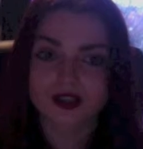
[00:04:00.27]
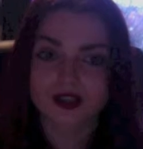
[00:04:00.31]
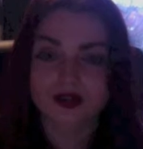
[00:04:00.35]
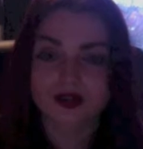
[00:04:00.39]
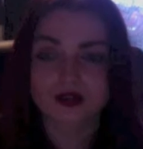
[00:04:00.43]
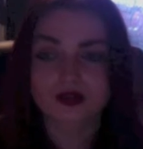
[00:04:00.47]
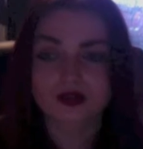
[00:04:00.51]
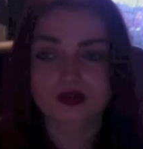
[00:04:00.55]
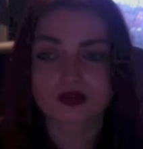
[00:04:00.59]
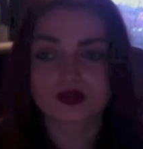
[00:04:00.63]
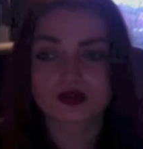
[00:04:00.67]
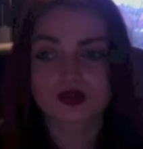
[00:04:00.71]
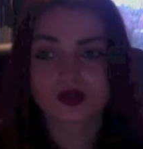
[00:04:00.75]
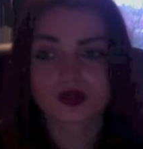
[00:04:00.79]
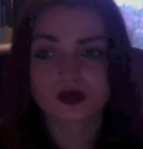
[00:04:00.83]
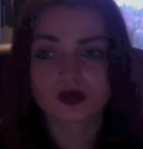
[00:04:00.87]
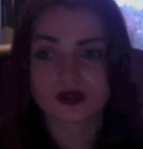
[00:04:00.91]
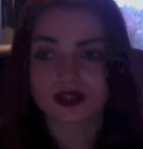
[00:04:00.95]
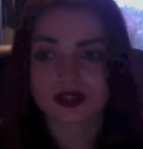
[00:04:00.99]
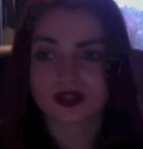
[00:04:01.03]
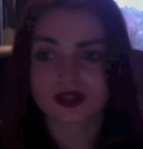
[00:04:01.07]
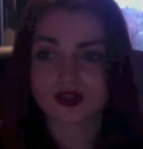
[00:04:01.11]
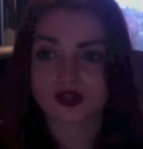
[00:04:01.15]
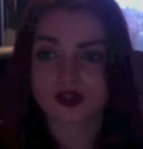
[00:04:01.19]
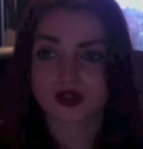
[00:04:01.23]
also drew
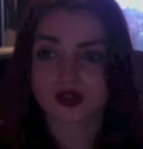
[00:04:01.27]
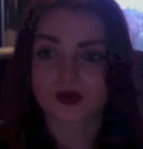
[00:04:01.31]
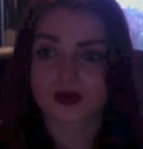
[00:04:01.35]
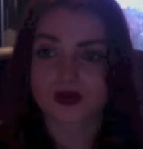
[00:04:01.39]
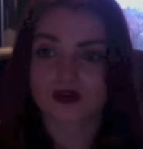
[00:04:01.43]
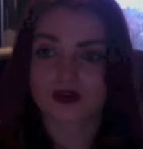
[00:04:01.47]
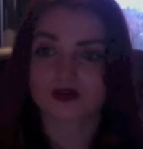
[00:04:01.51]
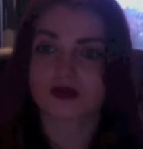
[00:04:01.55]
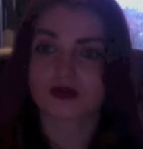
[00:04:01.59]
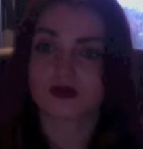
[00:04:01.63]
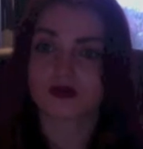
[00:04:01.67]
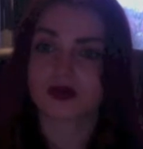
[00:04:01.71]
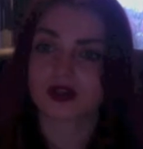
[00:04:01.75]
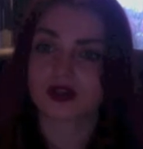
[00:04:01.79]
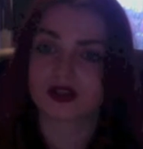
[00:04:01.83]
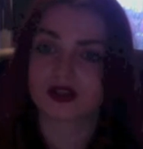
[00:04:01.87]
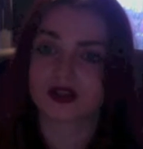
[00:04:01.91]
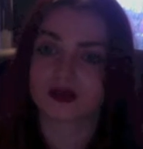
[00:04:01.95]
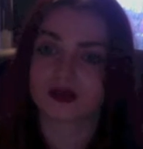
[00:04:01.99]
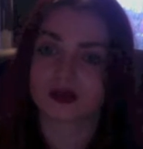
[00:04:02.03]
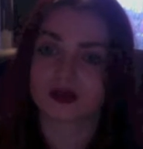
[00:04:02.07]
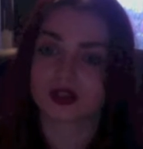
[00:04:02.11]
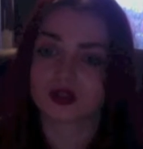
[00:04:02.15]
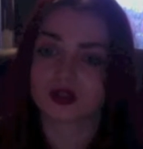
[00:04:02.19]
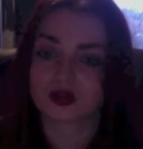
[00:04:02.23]
attention away from the main
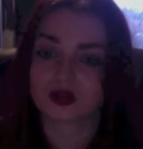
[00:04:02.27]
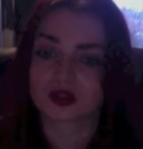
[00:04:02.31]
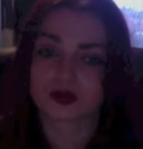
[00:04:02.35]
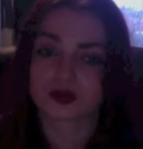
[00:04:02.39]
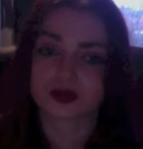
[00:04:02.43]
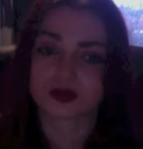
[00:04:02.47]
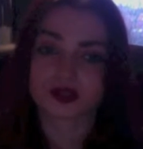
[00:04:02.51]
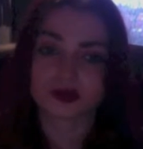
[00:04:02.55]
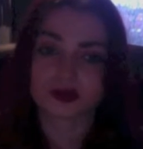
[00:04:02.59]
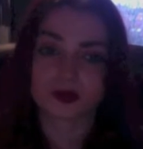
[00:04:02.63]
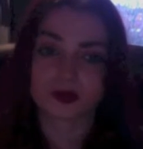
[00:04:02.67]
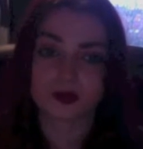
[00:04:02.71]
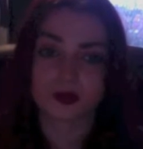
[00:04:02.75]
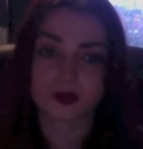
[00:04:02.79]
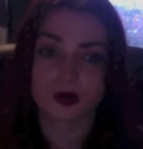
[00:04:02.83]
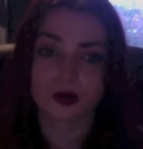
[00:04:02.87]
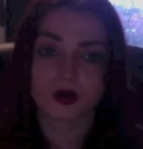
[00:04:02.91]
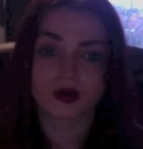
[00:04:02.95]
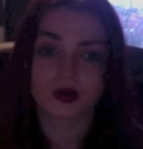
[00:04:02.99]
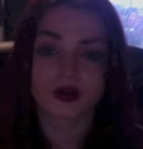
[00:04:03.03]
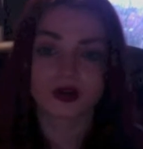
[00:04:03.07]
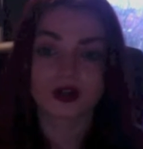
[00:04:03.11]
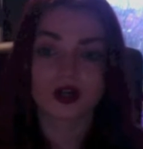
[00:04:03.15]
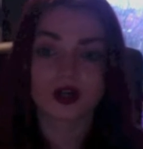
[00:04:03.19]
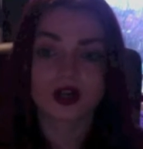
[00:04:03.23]
image, which we didn't want.
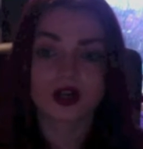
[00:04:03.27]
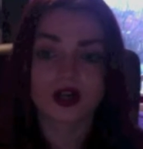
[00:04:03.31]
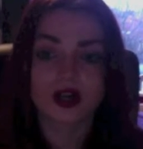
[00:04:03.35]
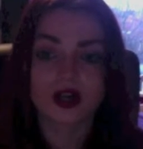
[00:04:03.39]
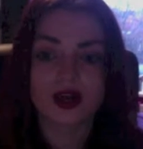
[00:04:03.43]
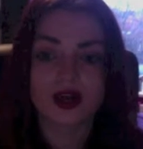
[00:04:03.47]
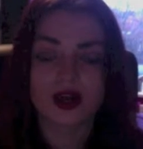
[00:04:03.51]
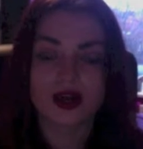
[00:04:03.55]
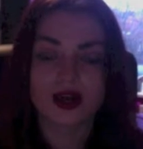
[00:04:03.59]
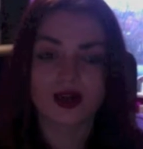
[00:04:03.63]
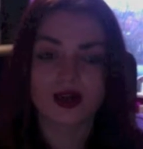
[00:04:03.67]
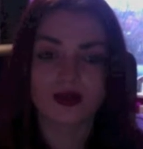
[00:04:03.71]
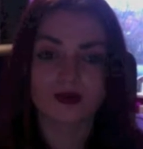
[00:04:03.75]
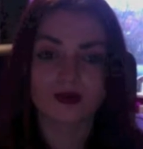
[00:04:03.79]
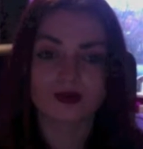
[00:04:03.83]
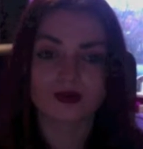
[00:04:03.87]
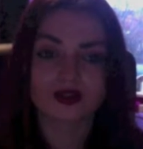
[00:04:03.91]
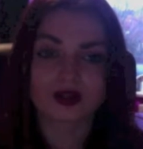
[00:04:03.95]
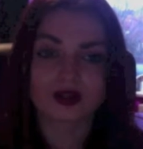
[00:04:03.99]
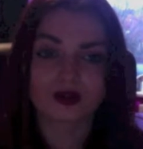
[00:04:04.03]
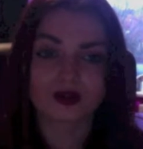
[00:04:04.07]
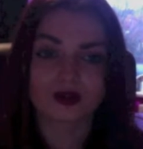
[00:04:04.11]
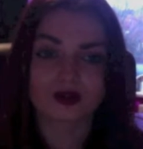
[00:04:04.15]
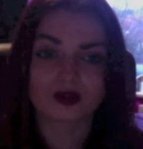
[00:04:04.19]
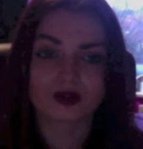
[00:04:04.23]
So
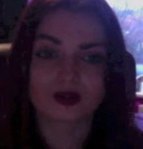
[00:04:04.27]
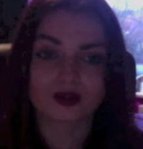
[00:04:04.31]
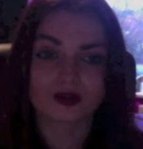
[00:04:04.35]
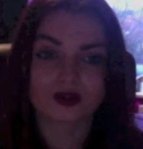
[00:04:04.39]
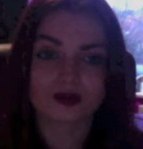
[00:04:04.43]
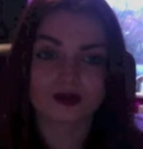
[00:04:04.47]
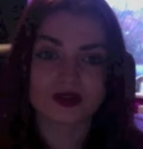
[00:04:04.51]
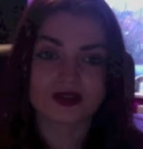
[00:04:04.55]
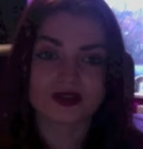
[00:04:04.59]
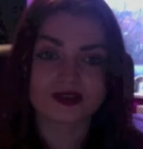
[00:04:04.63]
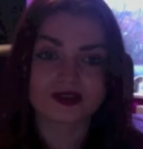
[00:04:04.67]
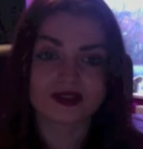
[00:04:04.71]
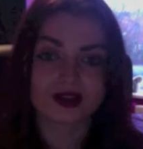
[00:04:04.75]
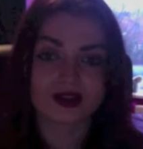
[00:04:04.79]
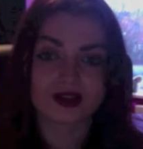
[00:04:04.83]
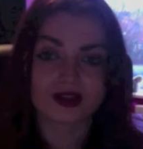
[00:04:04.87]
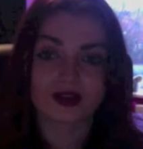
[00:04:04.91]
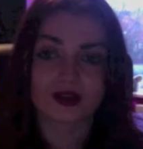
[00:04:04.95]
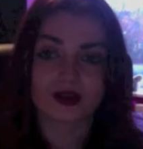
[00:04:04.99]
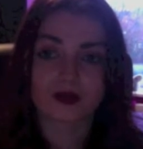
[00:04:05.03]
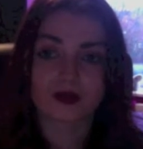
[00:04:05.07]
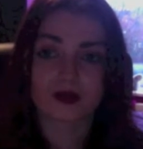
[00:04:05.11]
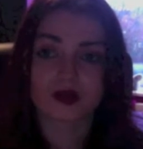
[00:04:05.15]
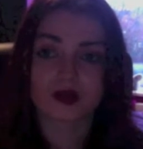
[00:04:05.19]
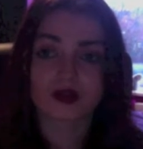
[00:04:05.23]
that was what the main cell
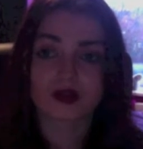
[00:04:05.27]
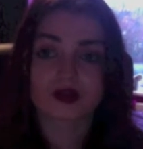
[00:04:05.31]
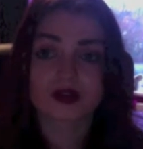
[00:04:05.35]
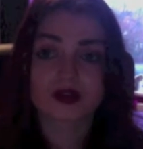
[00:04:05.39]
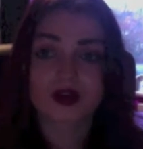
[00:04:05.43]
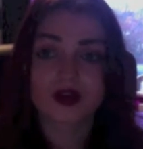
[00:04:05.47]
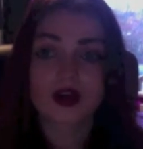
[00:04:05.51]
line was.